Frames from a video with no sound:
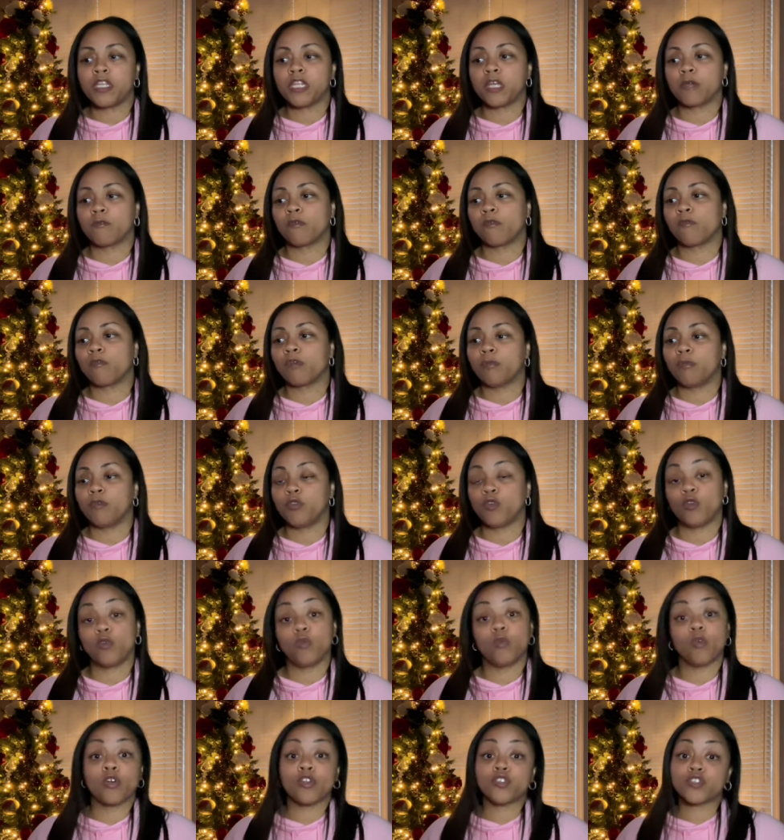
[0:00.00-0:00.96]
They were women
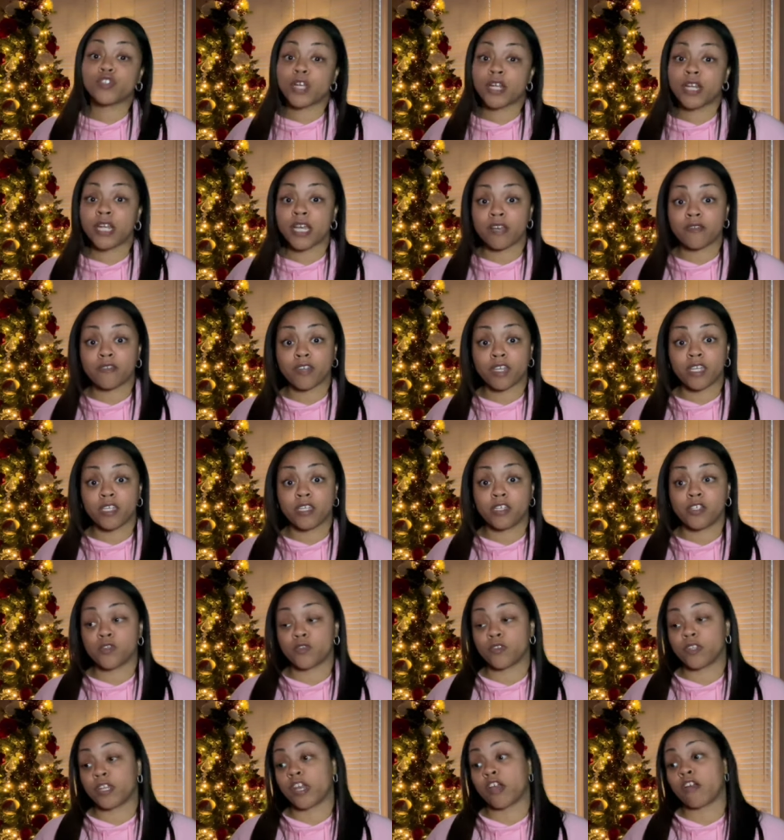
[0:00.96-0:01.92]
who weren't trying to have
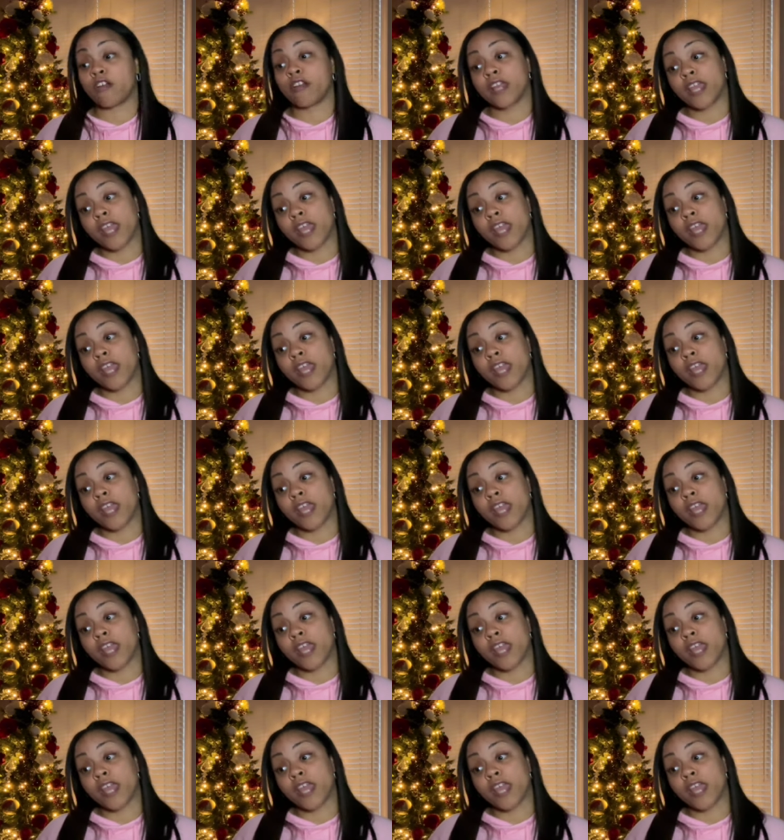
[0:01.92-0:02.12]
kids or they already